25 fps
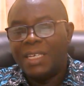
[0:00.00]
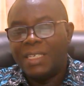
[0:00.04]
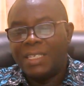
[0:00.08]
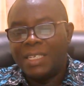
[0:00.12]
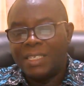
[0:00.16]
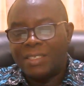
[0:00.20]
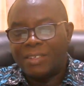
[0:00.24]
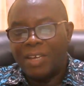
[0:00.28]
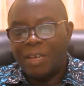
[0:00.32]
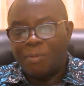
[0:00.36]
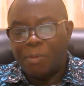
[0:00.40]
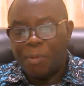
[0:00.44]

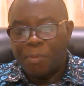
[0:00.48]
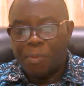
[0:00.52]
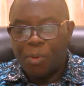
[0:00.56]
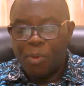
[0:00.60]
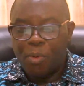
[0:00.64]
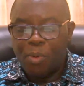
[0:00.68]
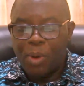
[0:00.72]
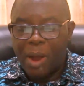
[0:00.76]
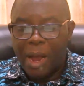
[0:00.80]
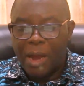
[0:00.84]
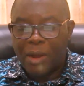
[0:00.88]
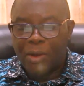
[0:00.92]
disgrace
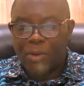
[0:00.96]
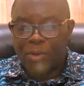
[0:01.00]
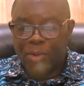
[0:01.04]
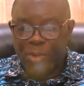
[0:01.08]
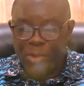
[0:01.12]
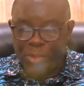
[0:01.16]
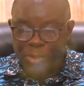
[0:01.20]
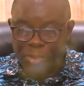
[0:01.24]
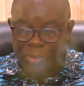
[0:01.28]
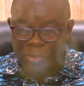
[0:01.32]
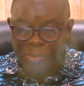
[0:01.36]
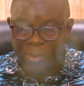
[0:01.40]
people who are
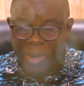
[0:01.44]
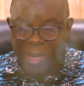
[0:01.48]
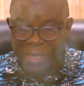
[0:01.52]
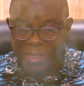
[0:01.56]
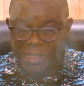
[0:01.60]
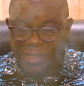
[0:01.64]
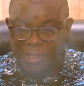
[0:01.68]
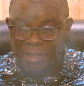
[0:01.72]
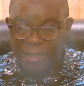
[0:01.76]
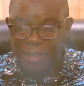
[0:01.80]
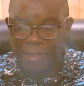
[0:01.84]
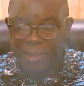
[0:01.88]
close to
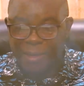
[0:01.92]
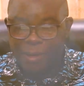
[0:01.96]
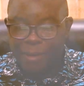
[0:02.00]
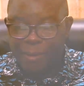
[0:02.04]
us.